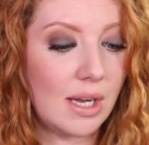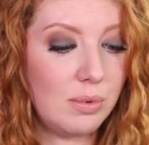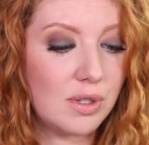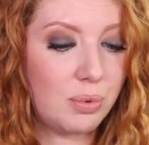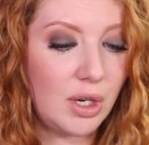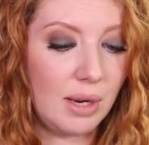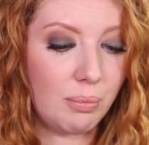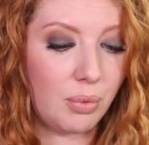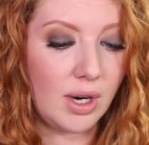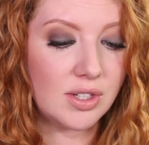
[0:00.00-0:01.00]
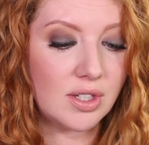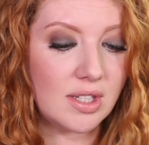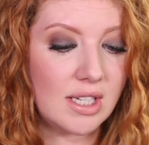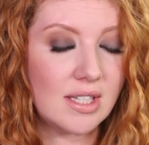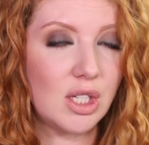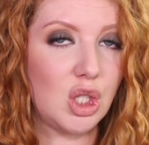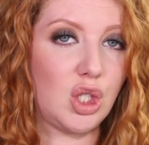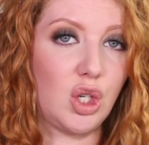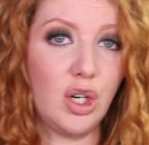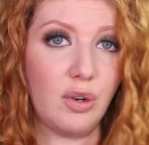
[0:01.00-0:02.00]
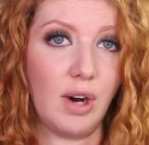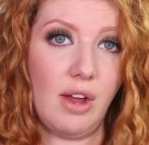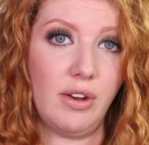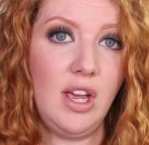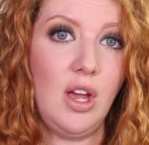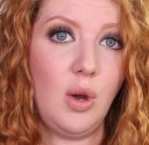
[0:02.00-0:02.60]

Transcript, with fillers: I was pretty impressed to see such a turnaround